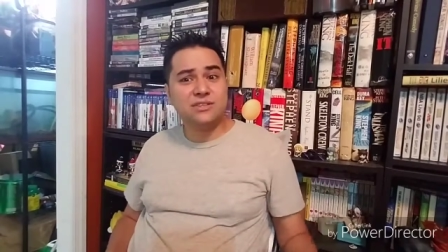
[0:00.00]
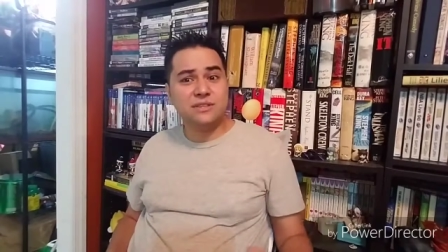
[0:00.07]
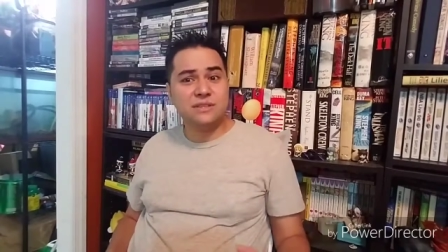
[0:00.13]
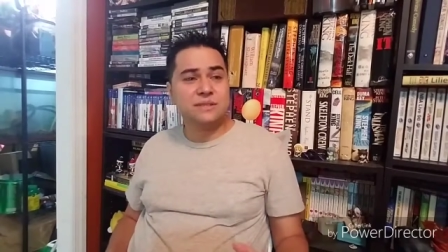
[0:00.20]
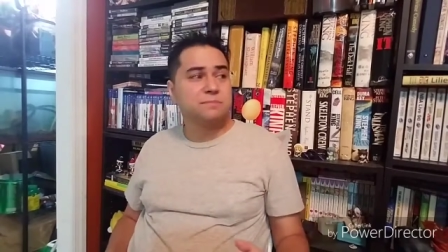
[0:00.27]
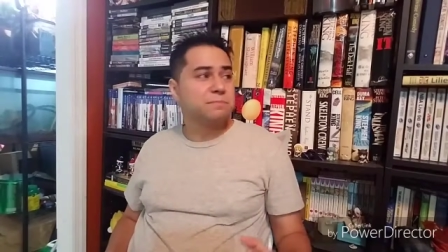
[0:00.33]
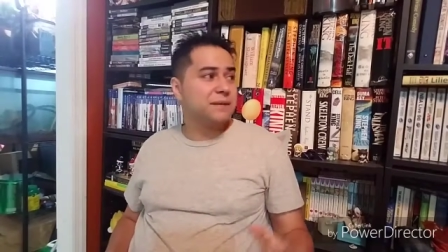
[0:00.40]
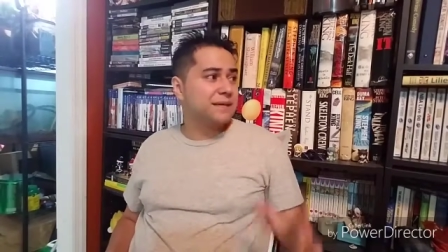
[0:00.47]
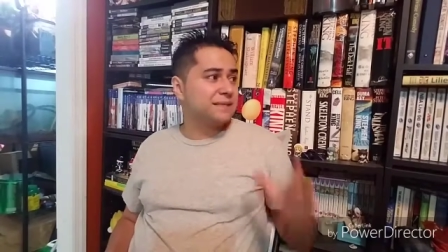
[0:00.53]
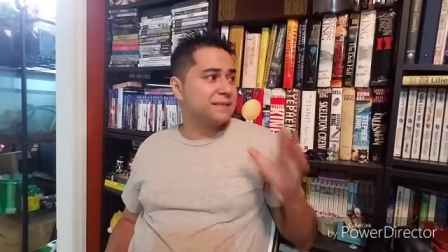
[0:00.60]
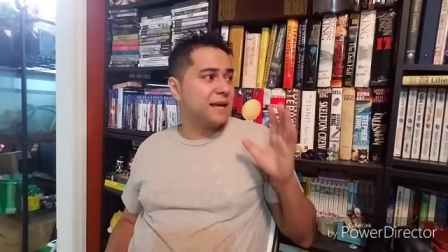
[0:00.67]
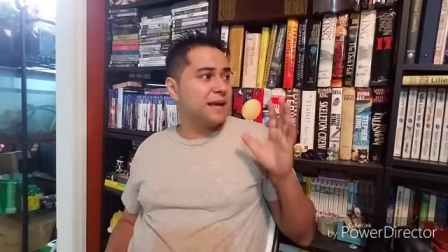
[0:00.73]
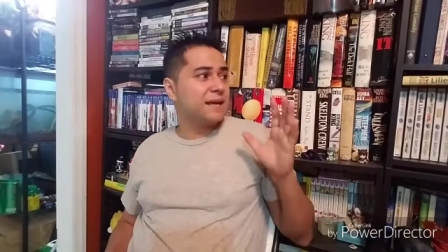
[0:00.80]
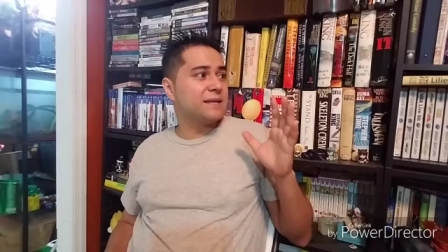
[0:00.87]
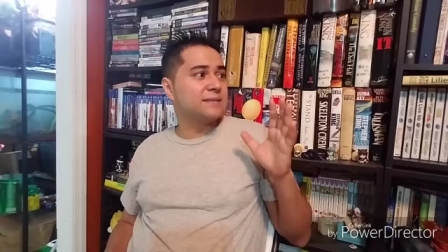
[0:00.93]
And this place
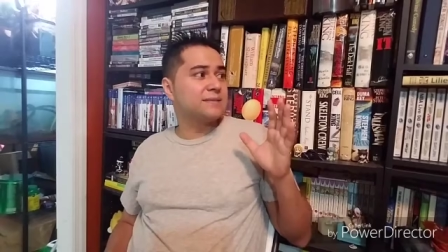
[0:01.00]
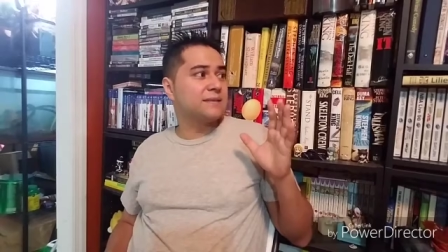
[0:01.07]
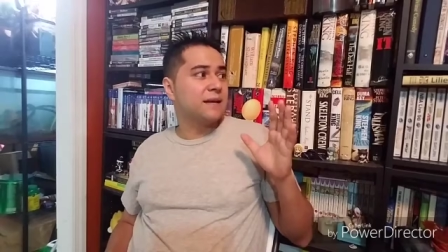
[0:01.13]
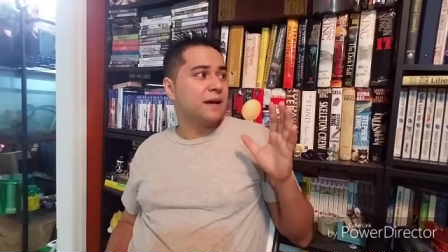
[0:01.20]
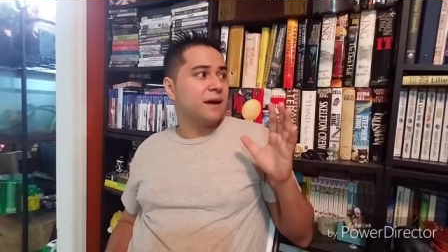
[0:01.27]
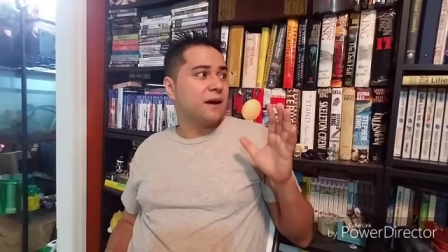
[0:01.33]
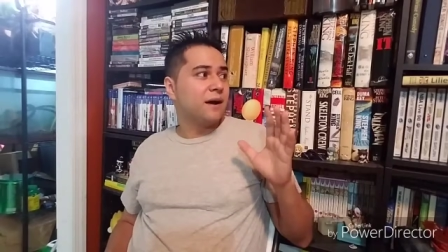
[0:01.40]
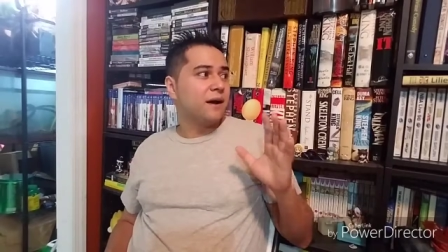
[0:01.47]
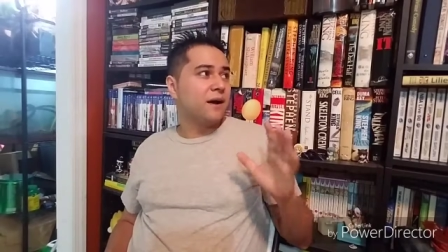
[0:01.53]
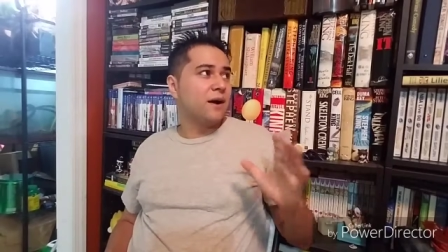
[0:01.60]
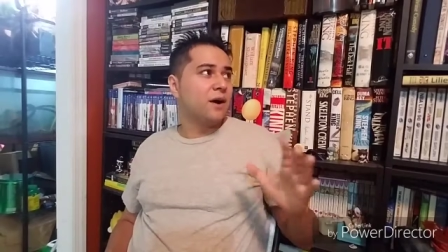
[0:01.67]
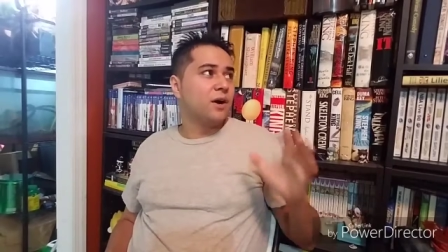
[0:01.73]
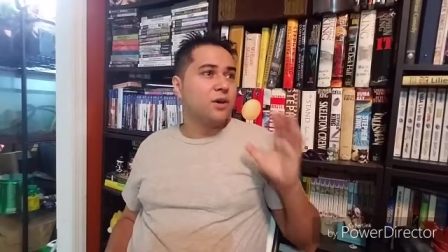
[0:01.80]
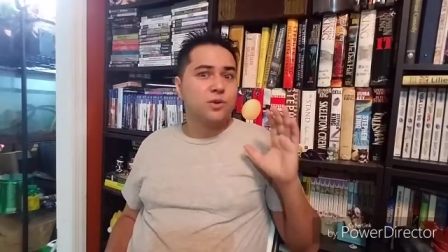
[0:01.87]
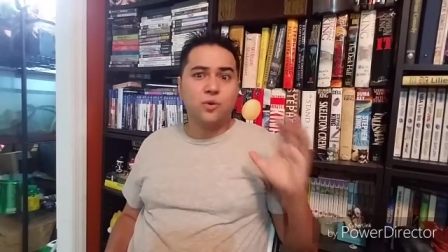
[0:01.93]
has uh,
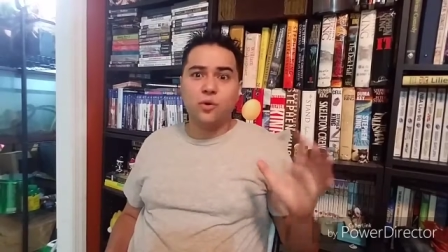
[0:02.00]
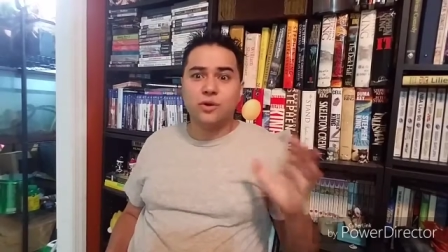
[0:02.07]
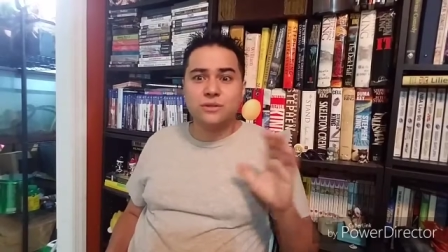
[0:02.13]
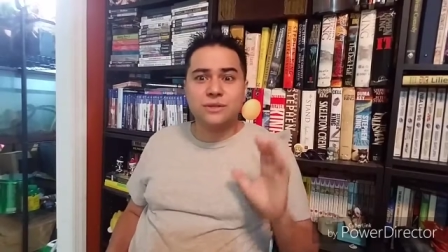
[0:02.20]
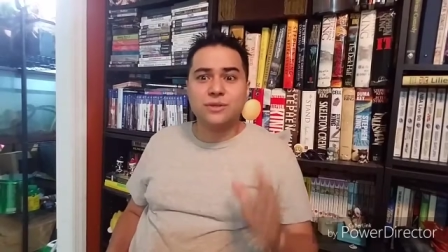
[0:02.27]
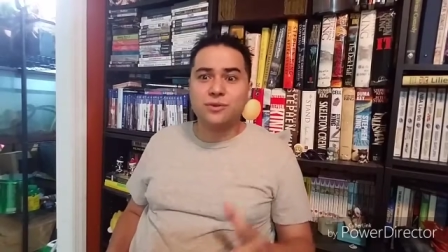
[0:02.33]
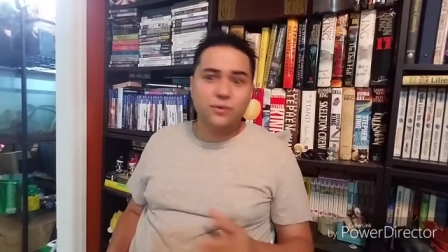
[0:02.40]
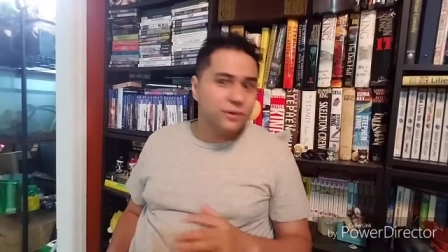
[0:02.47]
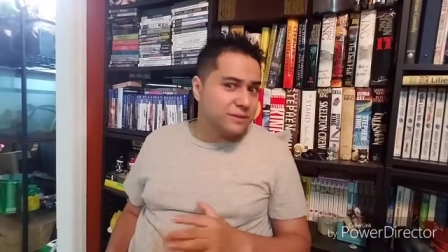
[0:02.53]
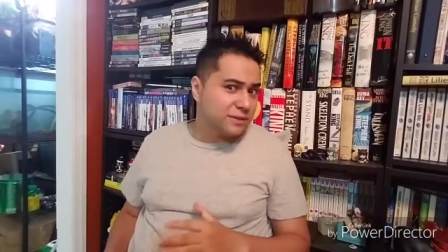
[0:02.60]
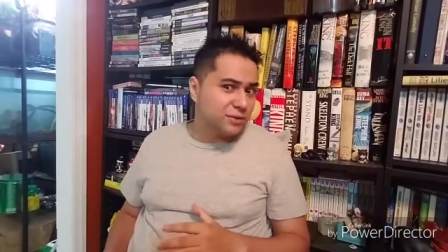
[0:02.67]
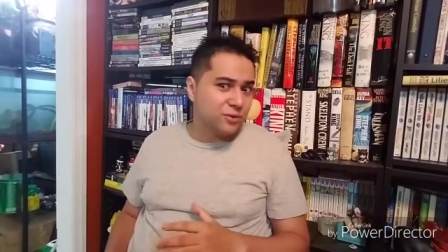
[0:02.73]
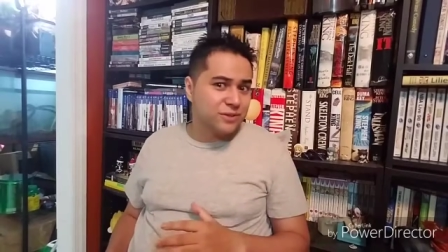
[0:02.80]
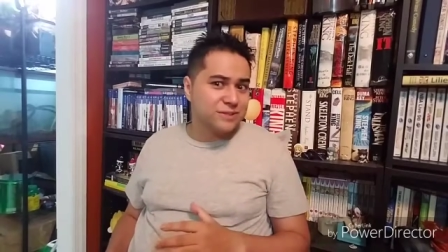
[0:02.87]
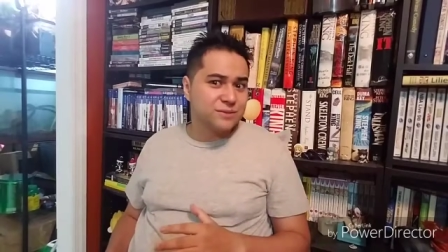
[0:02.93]
doors and doors and
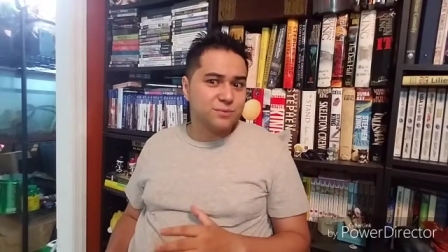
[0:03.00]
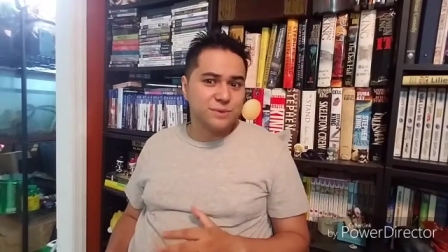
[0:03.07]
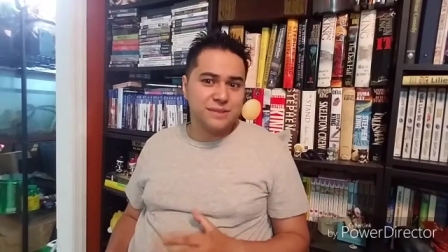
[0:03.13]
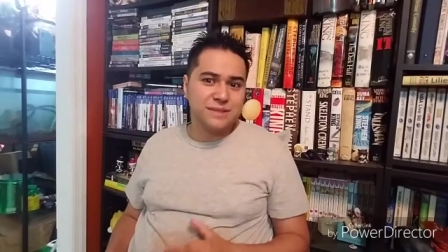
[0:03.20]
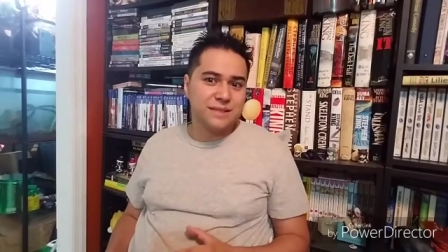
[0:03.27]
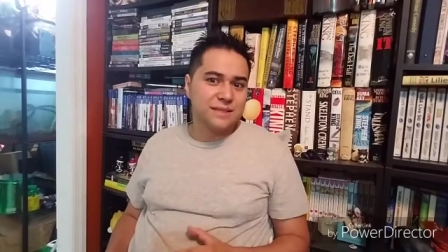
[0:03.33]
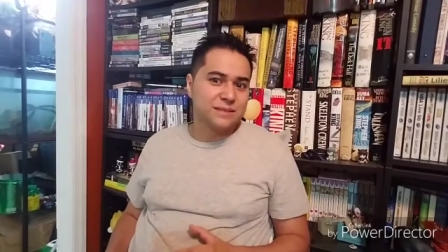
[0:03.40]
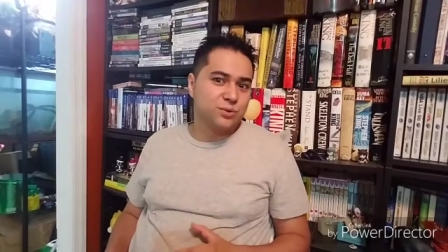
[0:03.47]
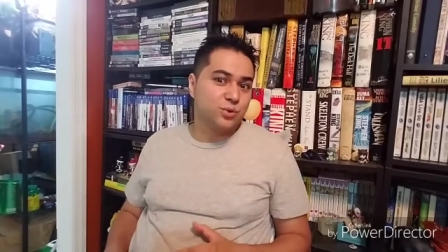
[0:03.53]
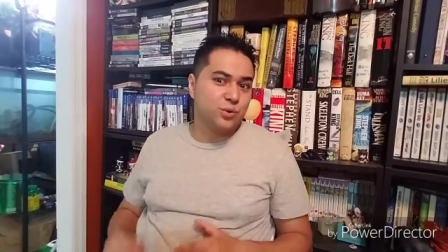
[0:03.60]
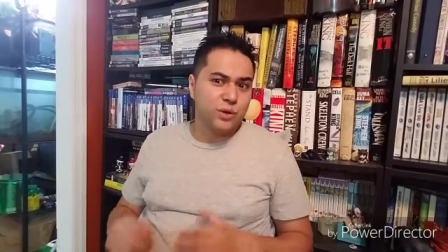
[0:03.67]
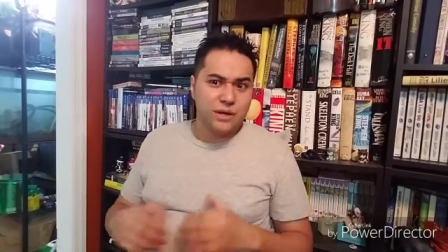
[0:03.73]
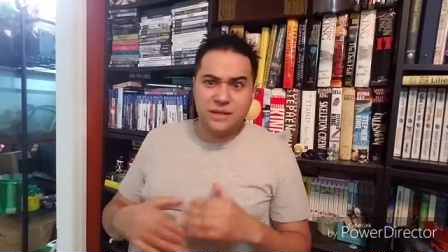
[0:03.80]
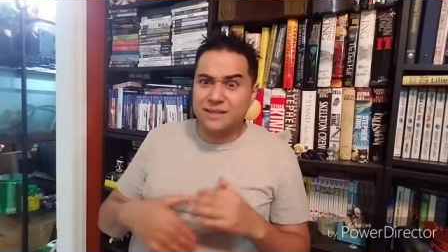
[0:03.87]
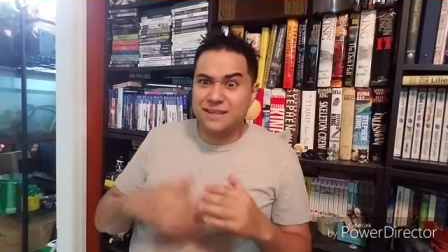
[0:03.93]
doors which lead to
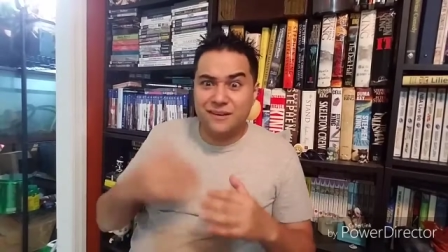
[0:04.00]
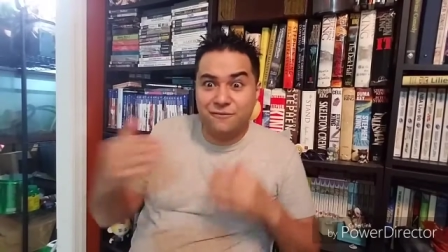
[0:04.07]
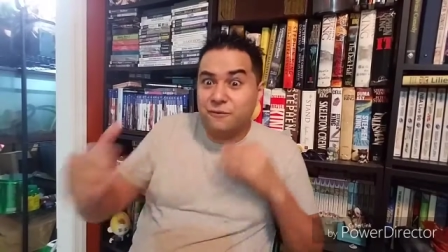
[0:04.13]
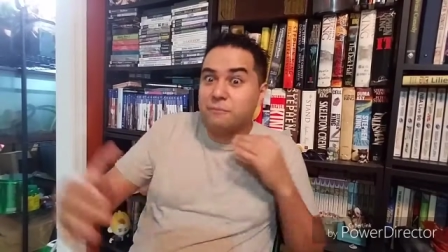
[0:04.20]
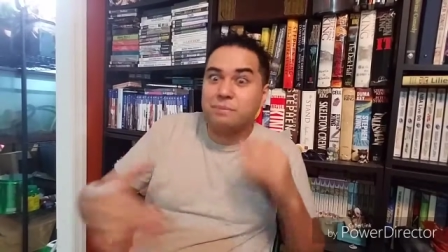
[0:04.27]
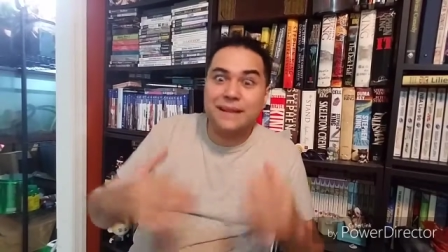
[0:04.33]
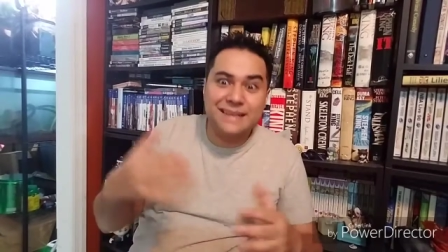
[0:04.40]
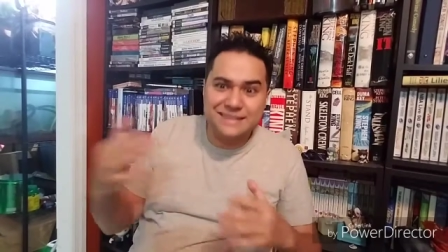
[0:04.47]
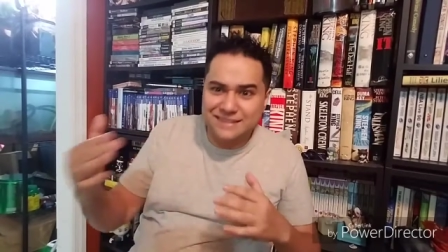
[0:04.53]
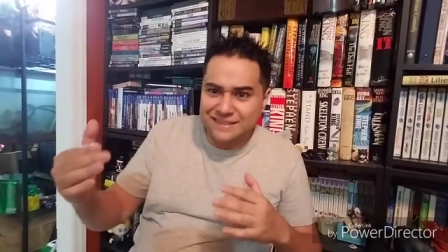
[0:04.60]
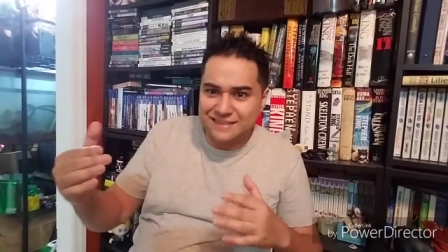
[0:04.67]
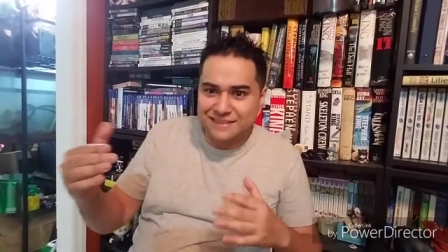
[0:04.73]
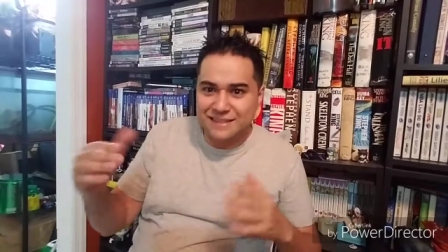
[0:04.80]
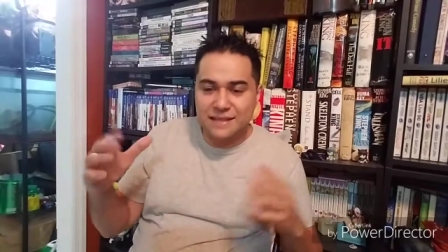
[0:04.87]
different places.